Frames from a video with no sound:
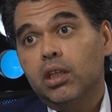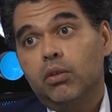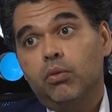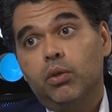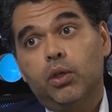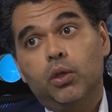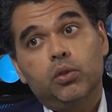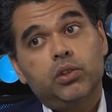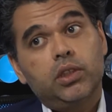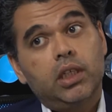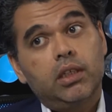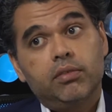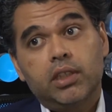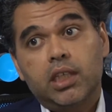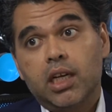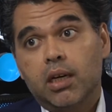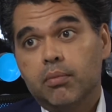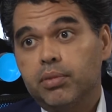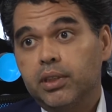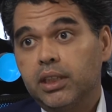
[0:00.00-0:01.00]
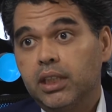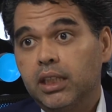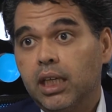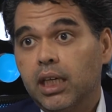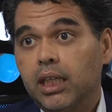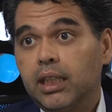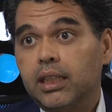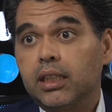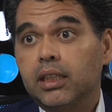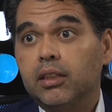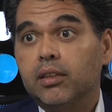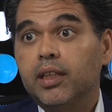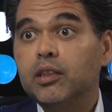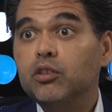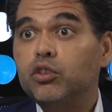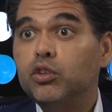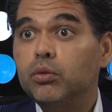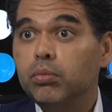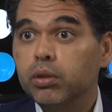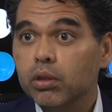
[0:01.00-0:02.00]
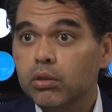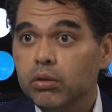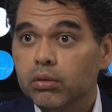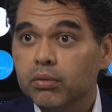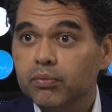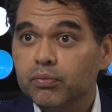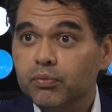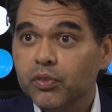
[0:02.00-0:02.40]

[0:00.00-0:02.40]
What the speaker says: We also have a company like Dentsu Blue